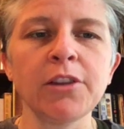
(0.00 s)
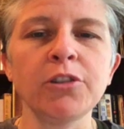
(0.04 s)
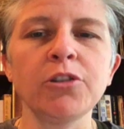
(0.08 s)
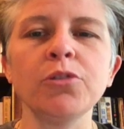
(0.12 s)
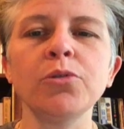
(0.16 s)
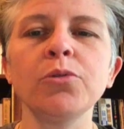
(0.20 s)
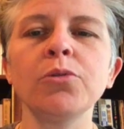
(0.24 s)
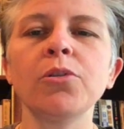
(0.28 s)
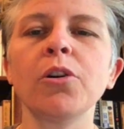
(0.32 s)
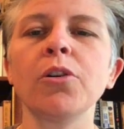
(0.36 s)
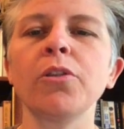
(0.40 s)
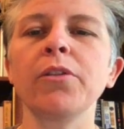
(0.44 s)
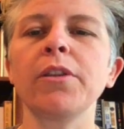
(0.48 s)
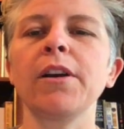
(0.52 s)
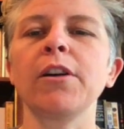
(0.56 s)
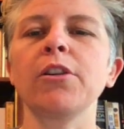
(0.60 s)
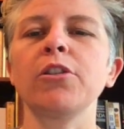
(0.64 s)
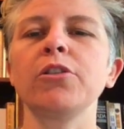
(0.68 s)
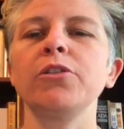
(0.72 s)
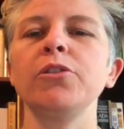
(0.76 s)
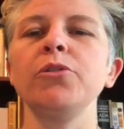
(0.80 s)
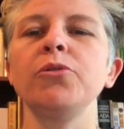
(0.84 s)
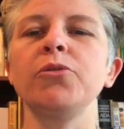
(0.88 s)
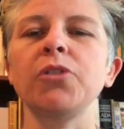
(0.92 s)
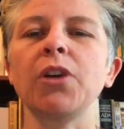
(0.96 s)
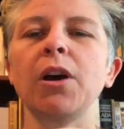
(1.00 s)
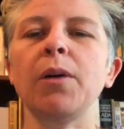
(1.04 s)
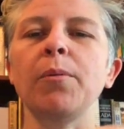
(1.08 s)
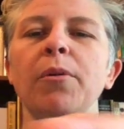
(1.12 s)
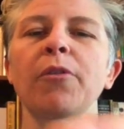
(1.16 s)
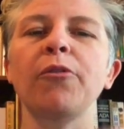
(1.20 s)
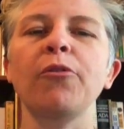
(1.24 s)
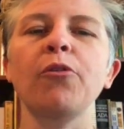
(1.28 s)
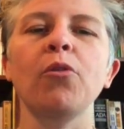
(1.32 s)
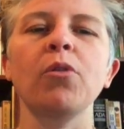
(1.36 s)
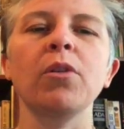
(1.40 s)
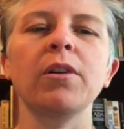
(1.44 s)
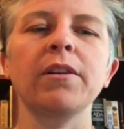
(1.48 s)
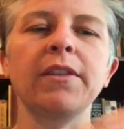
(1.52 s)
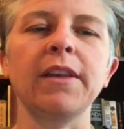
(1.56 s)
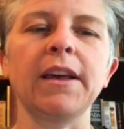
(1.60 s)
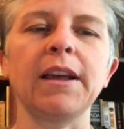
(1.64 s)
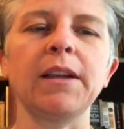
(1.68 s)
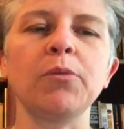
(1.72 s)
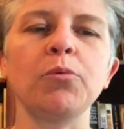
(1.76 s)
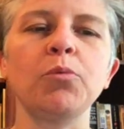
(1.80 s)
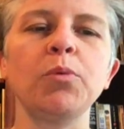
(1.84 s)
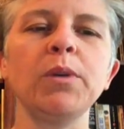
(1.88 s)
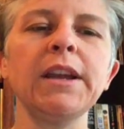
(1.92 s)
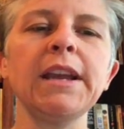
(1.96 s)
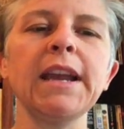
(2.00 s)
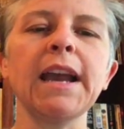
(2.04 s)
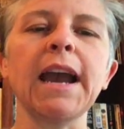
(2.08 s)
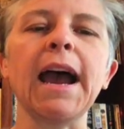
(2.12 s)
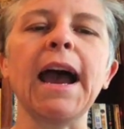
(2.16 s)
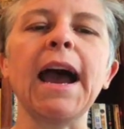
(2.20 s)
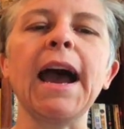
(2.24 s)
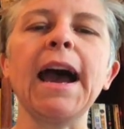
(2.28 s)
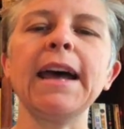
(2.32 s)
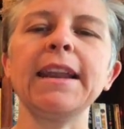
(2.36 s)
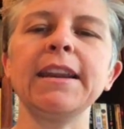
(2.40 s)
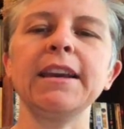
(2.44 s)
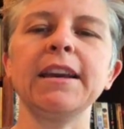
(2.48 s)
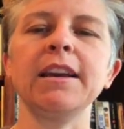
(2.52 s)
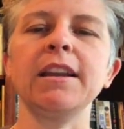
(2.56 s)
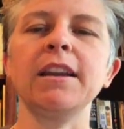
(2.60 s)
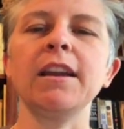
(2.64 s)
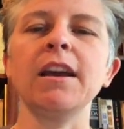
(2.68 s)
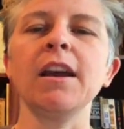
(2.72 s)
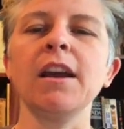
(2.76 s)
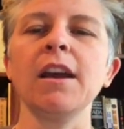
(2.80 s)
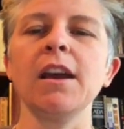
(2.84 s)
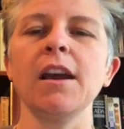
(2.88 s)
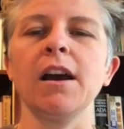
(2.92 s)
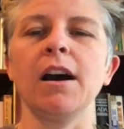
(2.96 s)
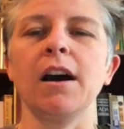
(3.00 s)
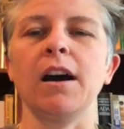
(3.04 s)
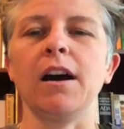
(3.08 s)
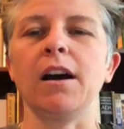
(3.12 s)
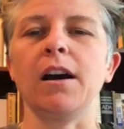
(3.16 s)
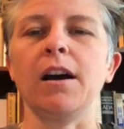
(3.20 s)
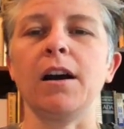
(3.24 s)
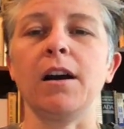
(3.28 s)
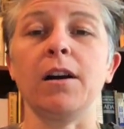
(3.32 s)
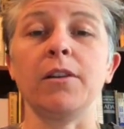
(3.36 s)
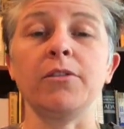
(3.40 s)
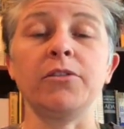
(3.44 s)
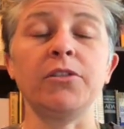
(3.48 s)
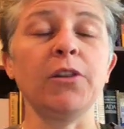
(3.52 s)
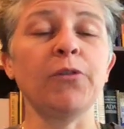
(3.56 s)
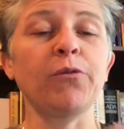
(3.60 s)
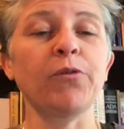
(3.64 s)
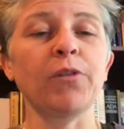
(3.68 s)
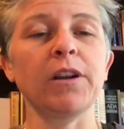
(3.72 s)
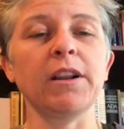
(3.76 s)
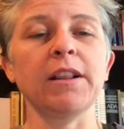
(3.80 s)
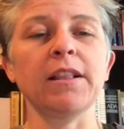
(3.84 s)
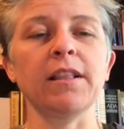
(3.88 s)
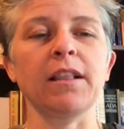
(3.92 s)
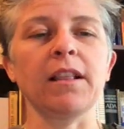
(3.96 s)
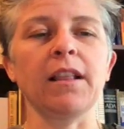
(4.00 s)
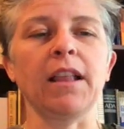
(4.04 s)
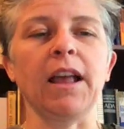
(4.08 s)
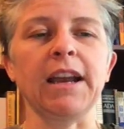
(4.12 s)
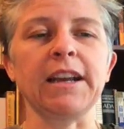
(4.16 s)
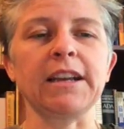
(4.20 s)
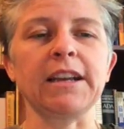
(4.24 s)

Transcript: or you saw before that we added different